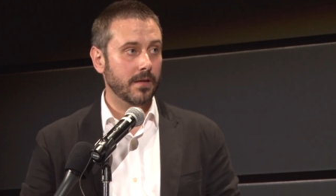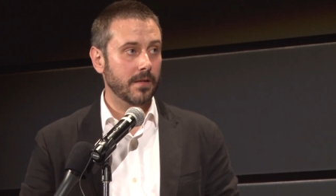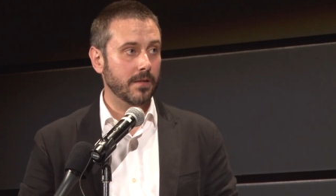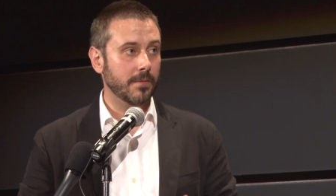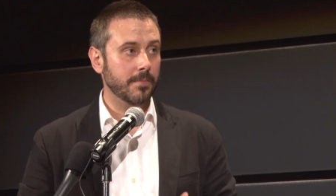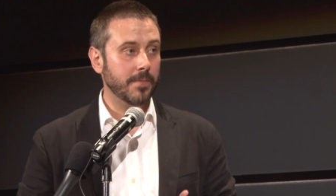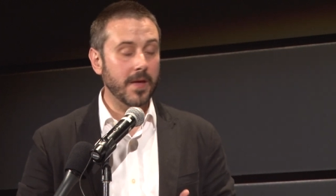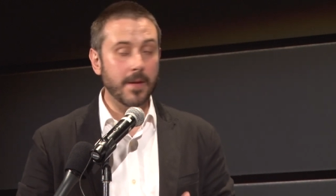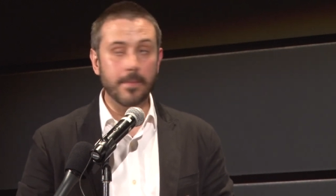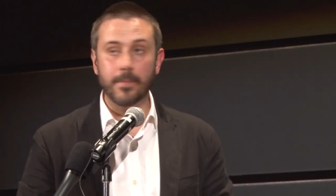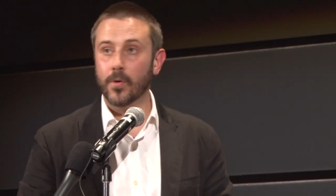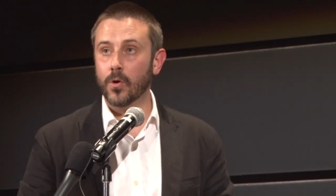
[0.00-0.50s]
the
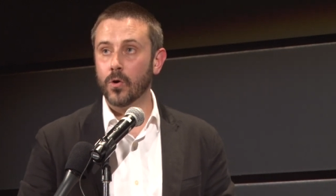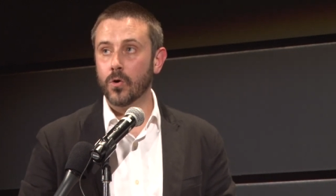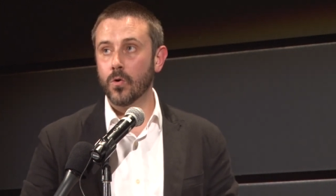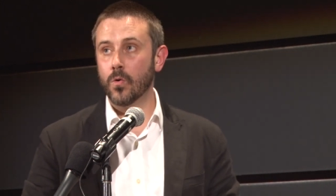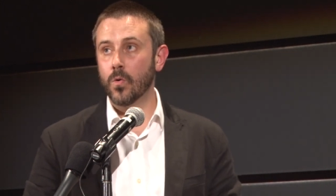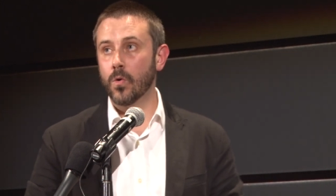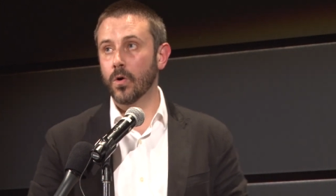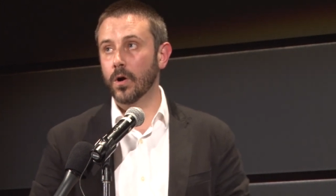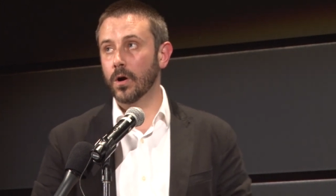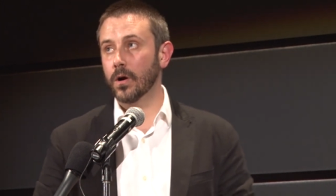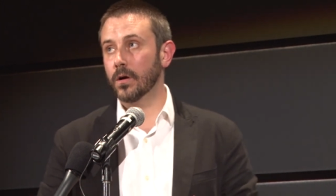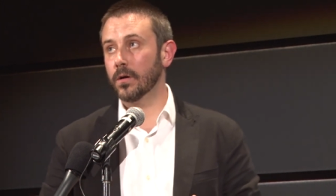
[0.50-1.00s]
people
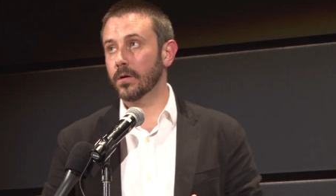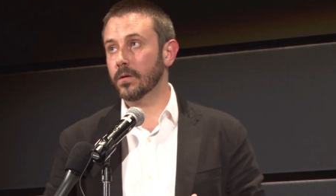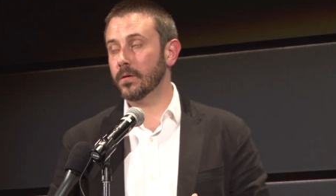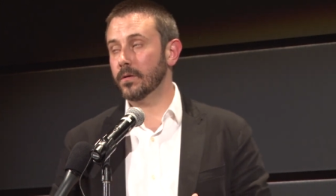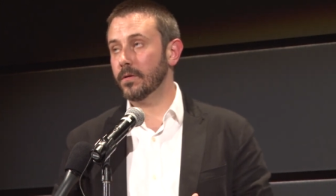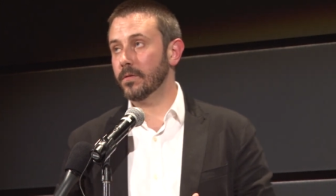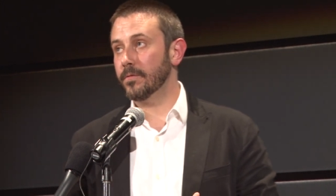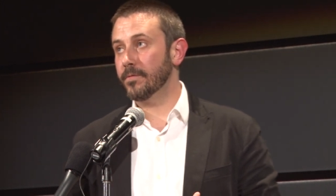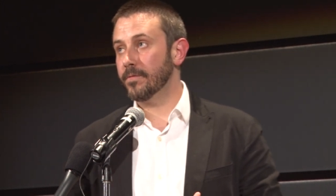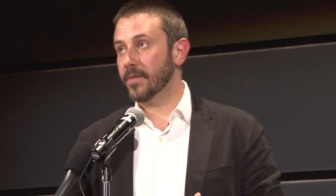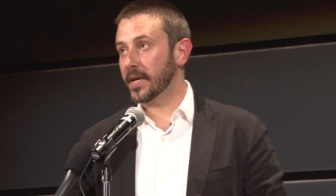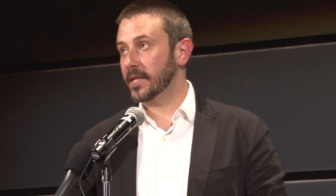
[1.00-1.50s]
who were
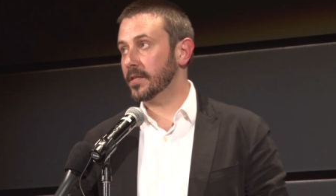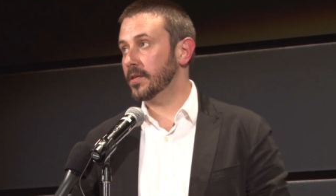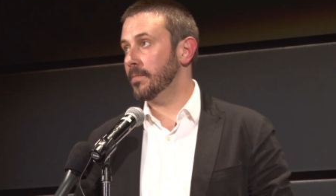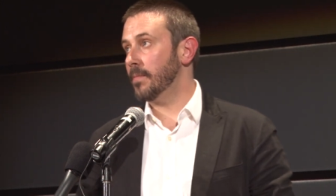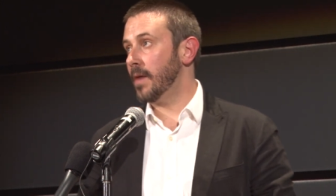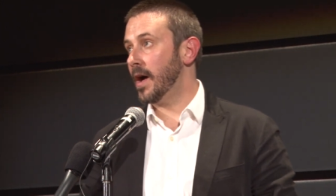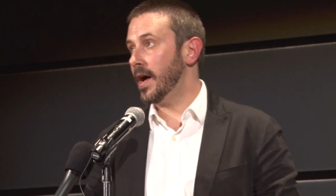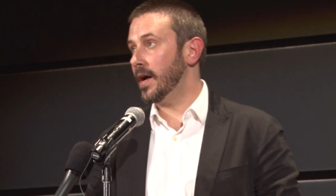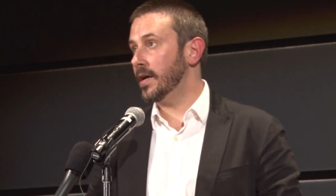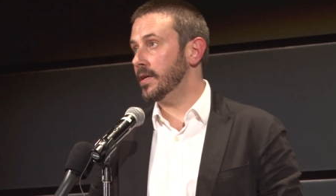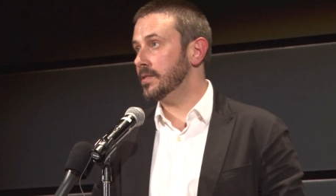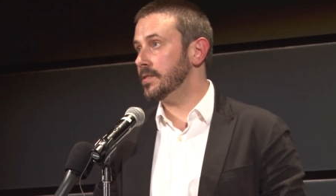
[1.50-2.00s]

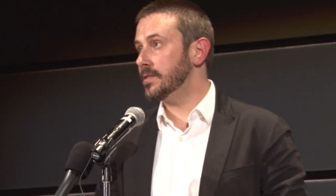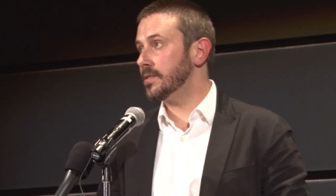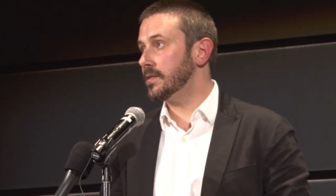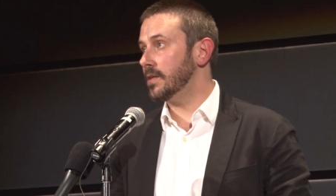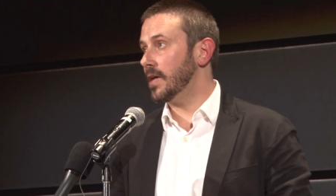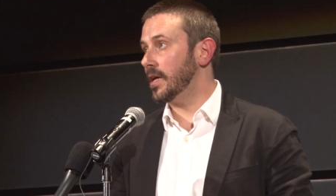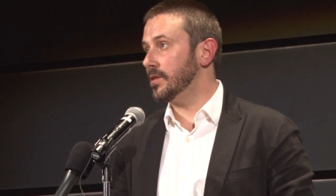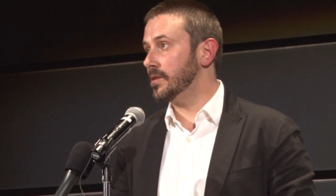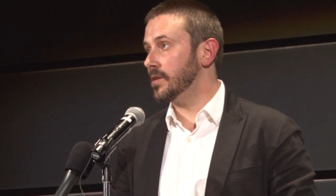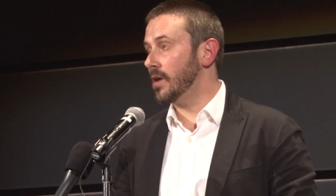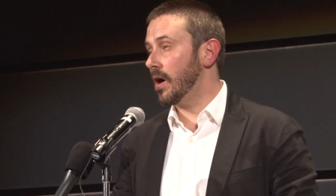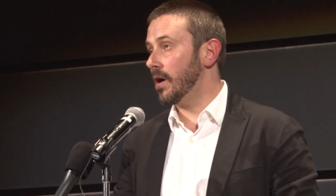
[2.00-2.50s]

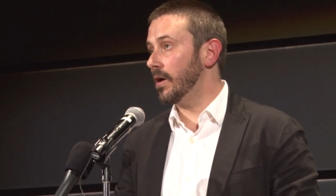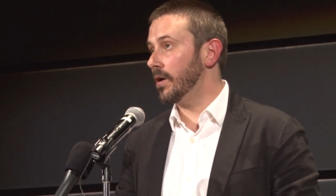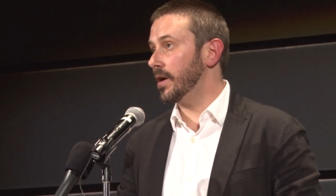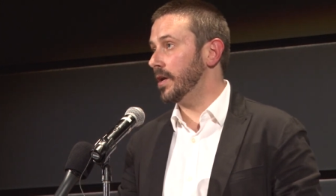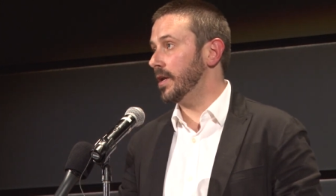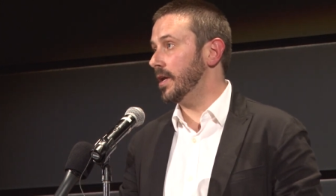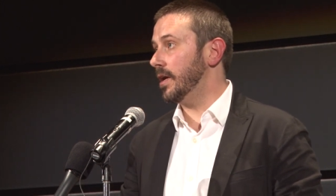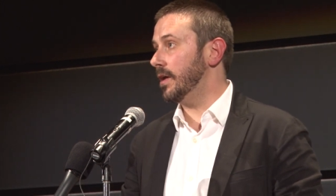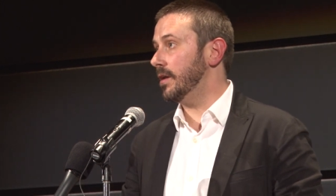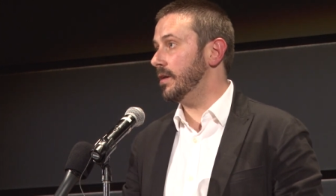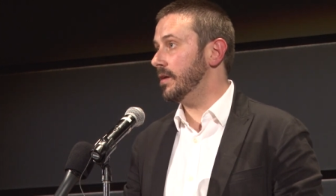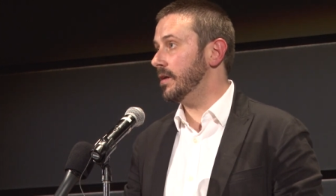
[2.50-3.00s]
victimized and
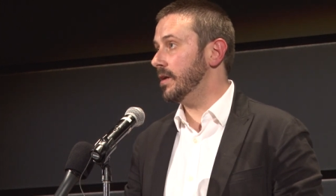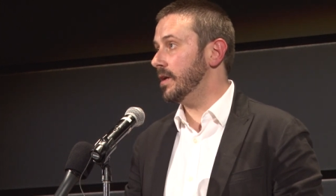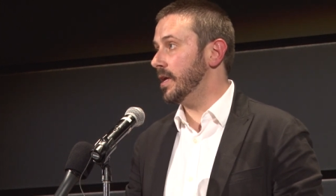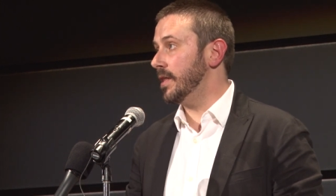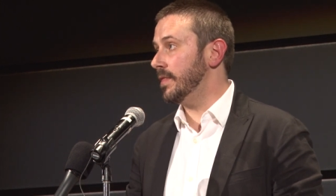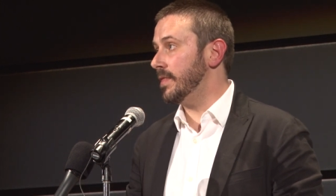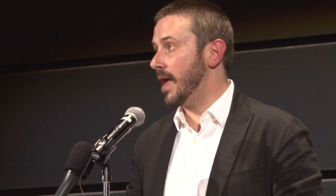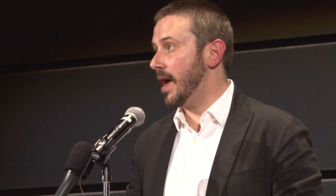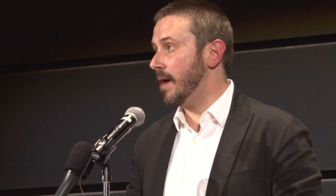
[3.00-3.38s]
targeted in